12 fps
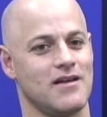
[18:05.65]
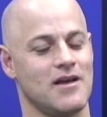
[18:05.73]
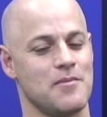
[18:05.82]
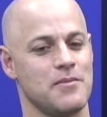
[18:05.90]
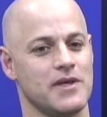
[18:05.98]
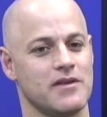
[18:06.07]

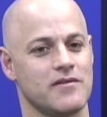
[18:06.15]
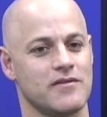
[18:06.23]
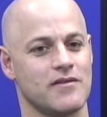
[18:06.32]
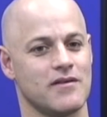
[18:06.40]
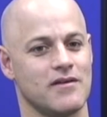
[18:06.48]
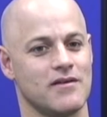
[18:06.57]

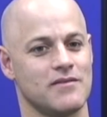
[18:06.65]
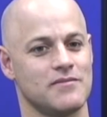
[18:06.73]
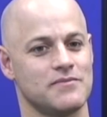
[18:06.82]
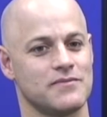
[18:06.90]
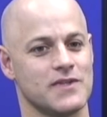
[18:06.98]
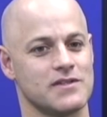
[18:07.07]
Amit
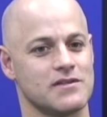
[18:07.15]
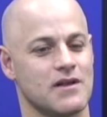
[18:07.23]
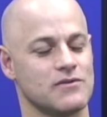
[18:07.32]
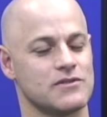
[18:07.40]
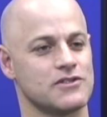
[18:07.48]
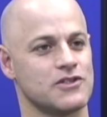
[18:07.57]
is an
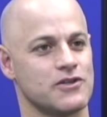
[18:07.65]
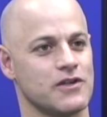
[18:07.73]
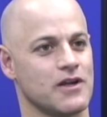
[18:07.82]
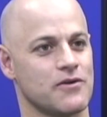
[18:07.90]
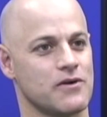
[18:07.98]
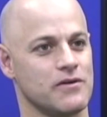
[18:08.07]

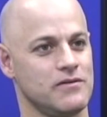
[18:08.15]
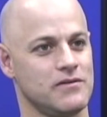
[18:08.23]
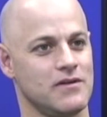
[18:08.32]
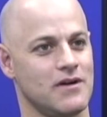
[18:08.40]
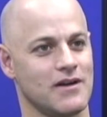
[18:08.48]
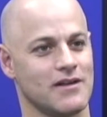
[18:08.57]
outstanding girl.
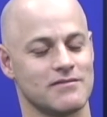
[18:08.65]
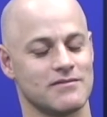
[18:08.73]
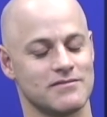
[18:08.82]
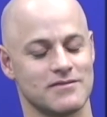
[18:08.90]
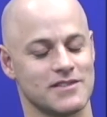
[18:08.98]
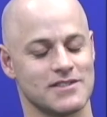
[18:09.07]

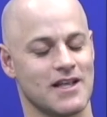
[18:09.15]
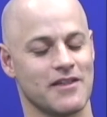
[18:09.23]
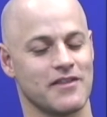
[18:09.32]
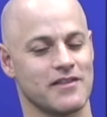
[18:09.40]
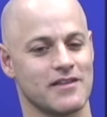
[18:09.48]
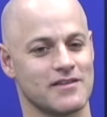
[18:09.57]
There's
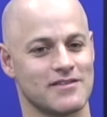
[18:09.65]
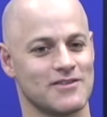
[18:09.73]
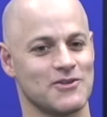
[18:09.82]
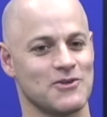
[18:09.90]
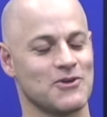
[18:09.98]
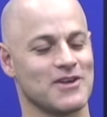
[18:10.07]
nothing that
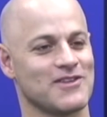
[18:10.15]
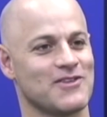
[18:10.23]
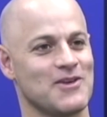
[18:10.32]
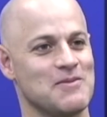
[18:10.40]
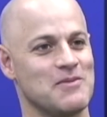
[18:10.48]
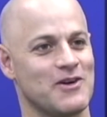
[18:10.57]
you can
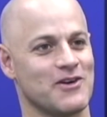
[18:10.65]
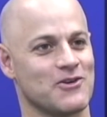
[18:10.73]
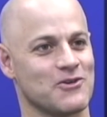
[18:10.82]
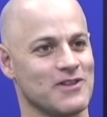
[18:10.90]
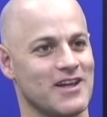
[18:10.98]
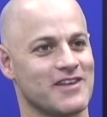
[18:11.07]
say about a
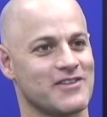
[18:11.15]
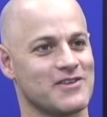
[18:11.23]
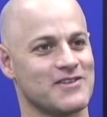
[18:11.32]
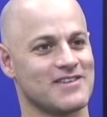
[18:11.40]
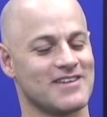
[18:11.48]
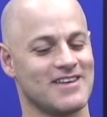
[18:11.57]
girl like
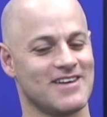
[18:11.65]
this.